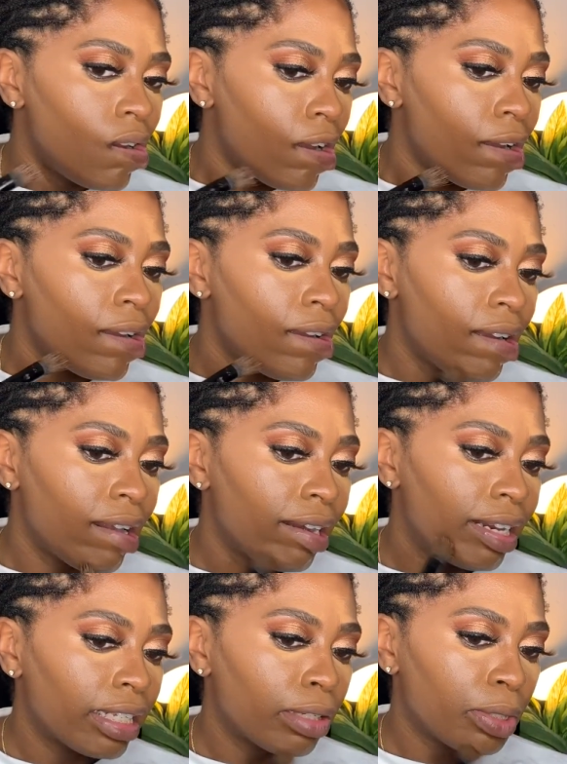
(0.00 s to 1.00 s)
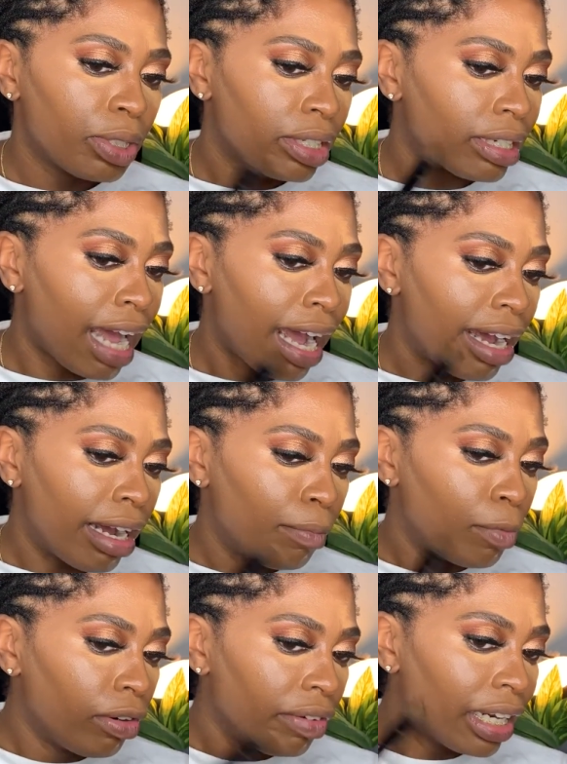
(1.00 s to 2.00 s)
And this was just not a
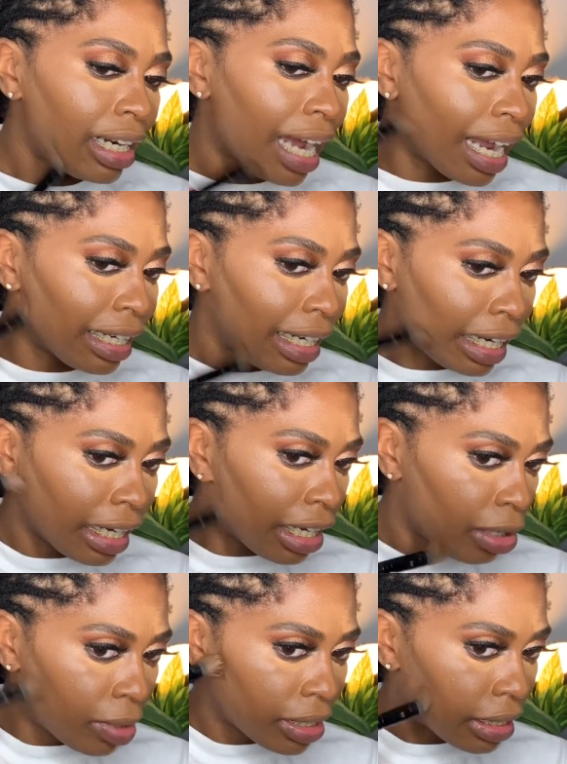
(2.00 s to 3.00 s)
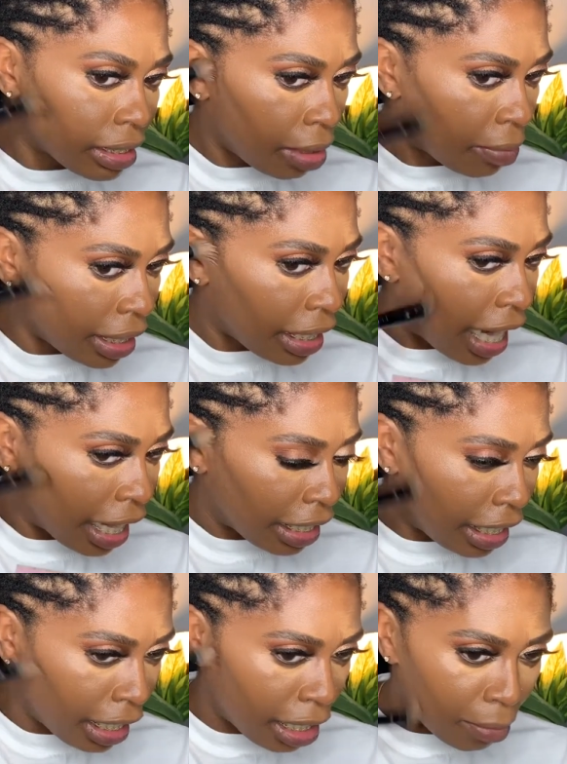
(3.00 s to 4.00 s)
movie that I needed. It wasn't something that I
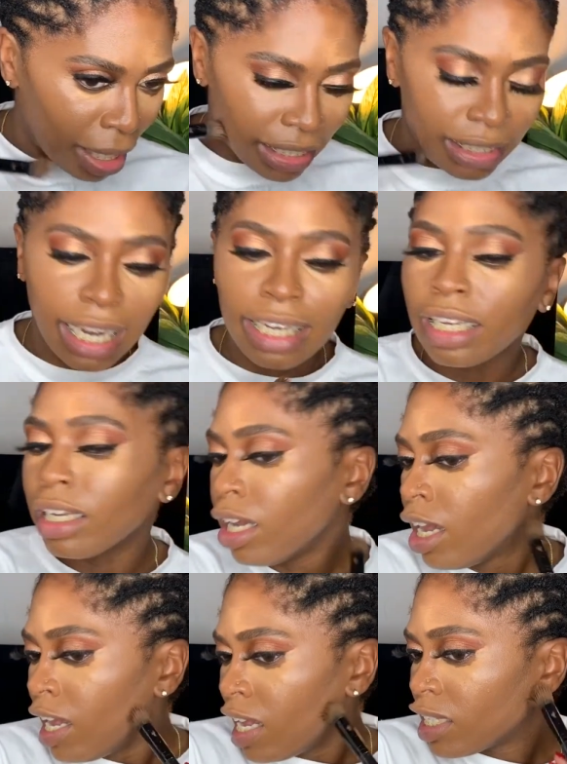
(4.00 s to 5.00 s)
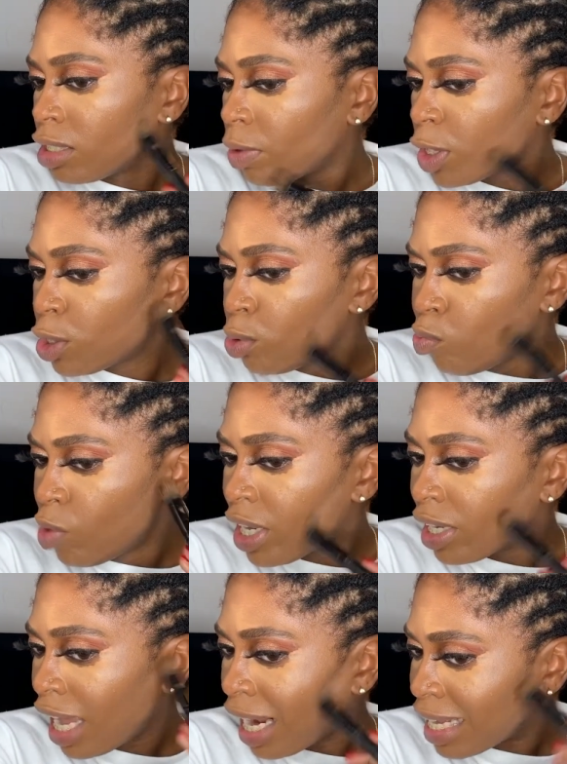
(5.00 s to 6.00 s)
needed in my psyche. Especially when,
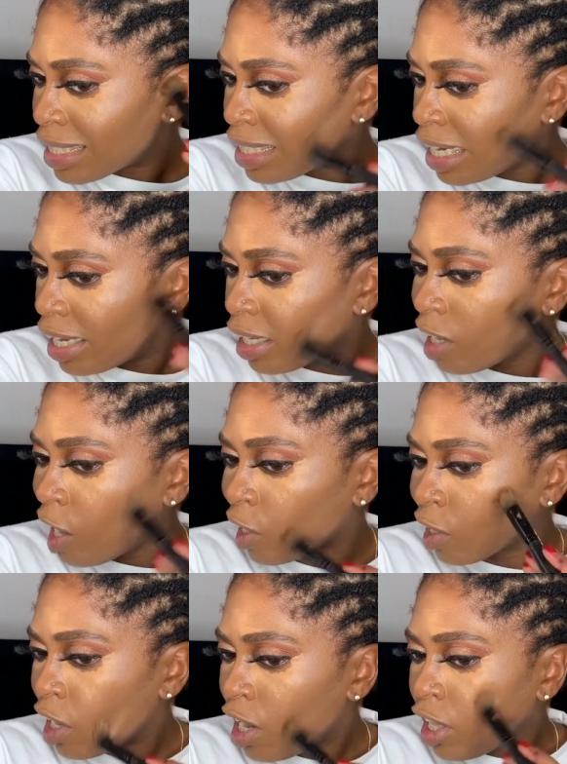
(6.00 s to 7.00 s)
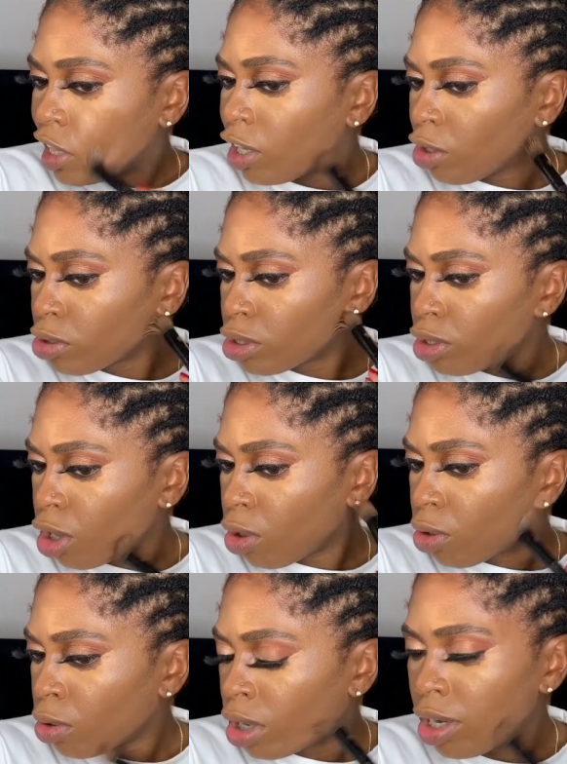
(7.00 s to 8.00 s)
like I said, like, there was
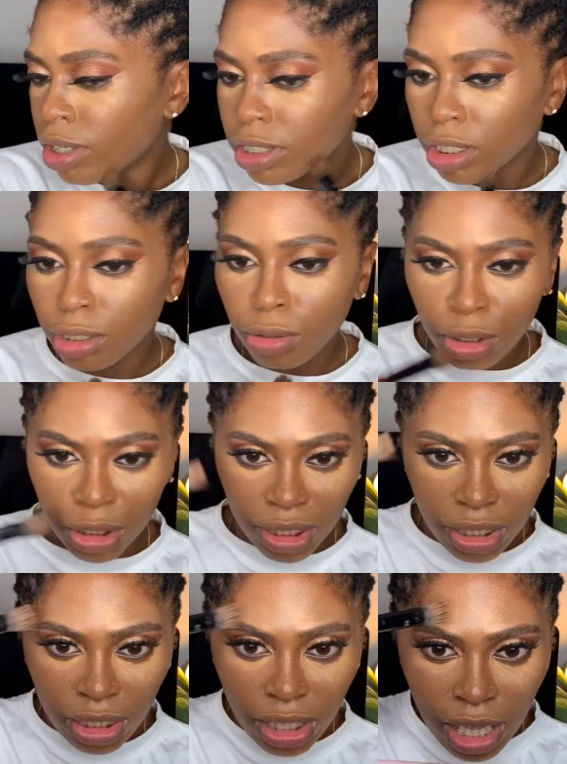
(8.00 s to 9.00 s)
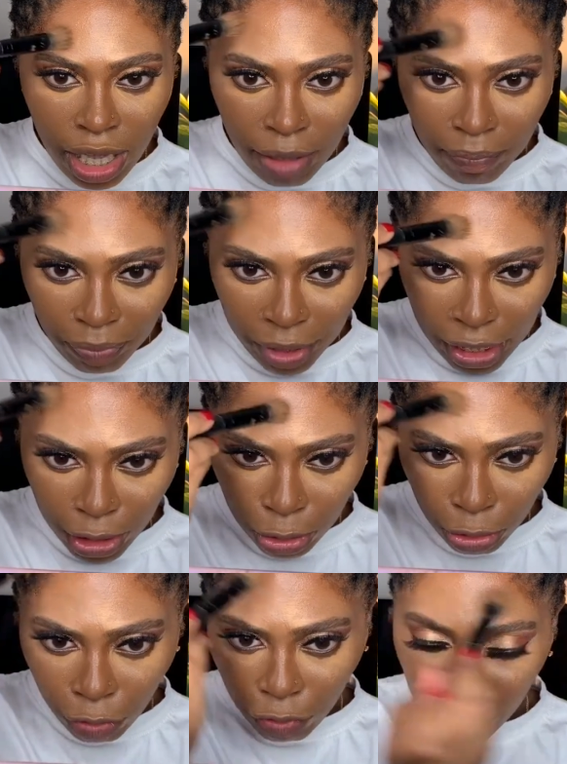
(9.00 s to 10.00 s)
no solutions. And
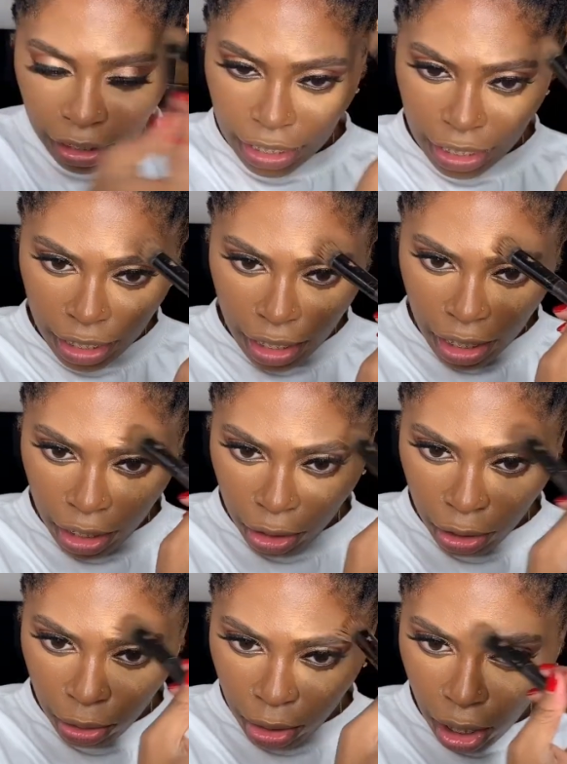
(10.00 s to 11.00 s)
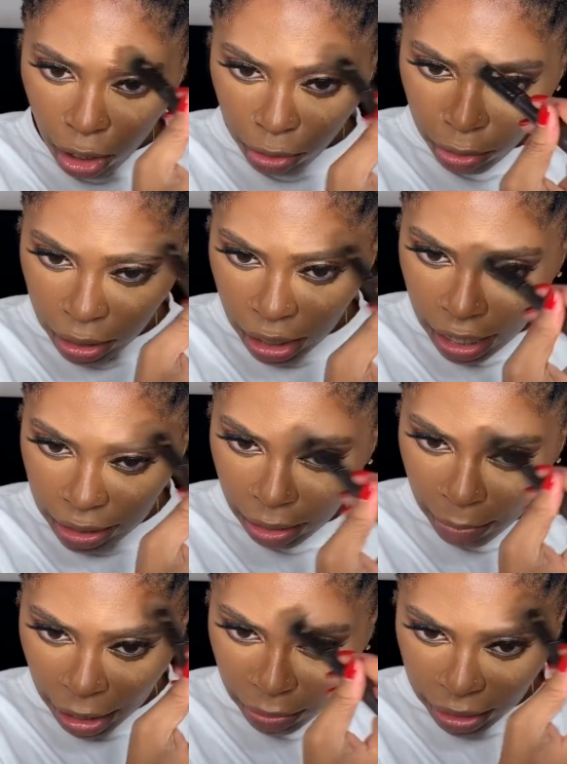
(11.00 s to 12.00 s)
truthfully, you know,
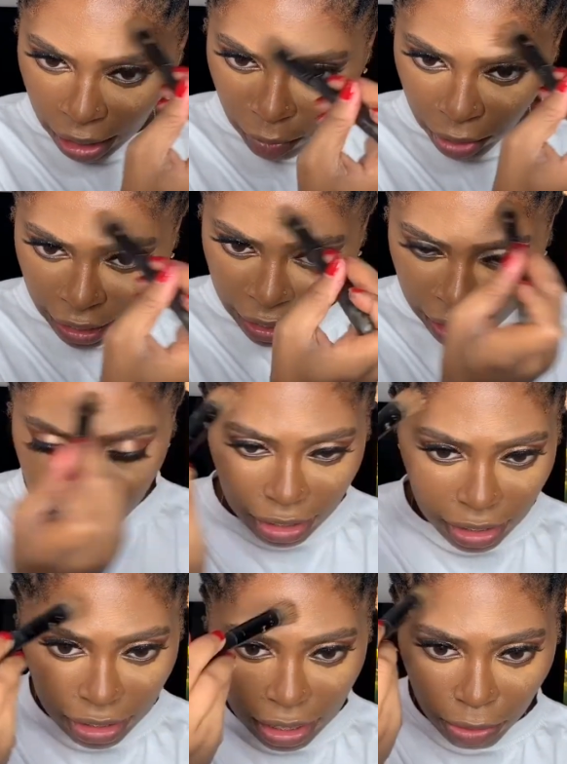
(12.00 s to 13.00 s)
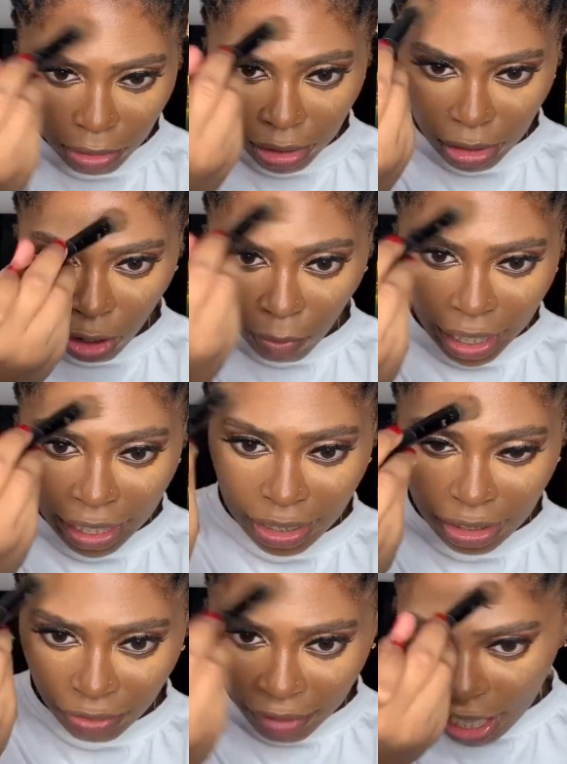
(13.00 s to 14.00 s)
somebody was like, well, there was no way they could
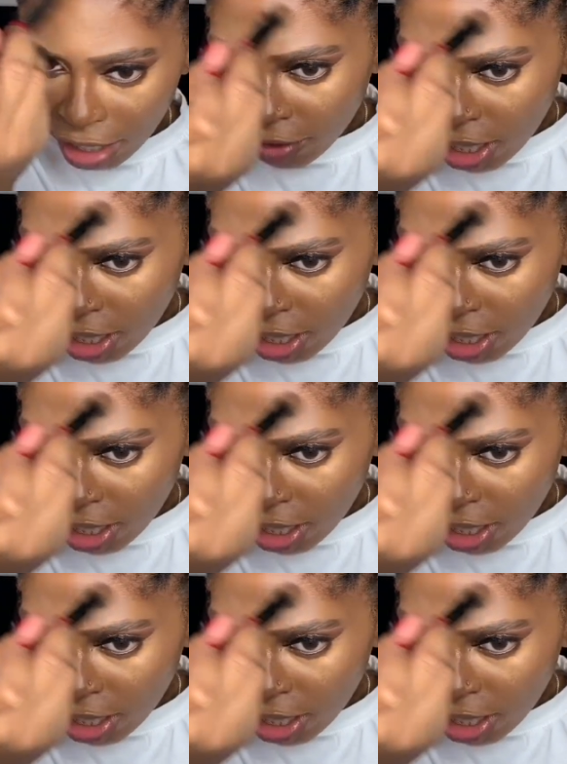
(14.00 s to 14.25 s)
survive.